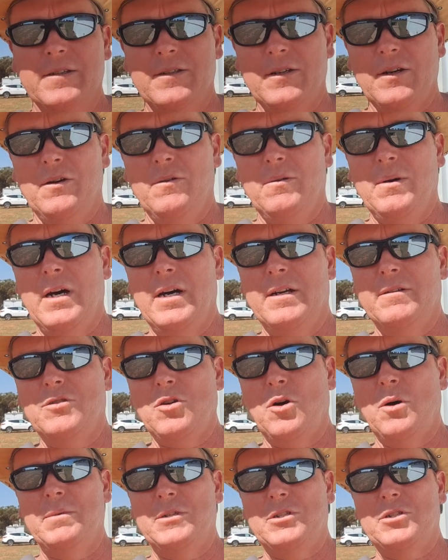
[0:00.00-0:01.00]
So
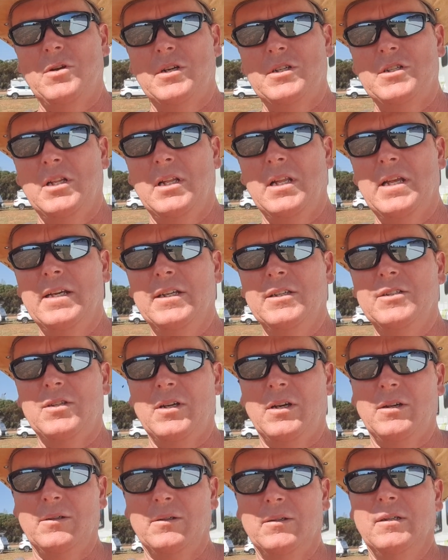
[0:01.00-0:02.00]
time to stretch the legs.
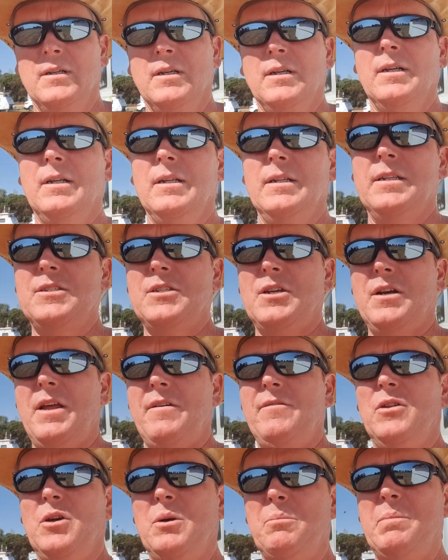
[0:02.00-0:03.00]
So let's go
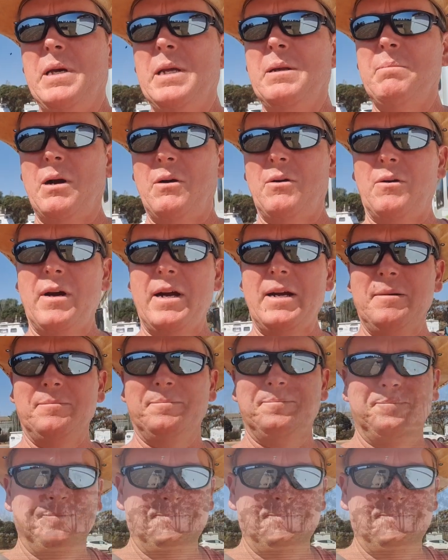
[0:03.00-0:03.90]
and have a look at Peterborough, eh?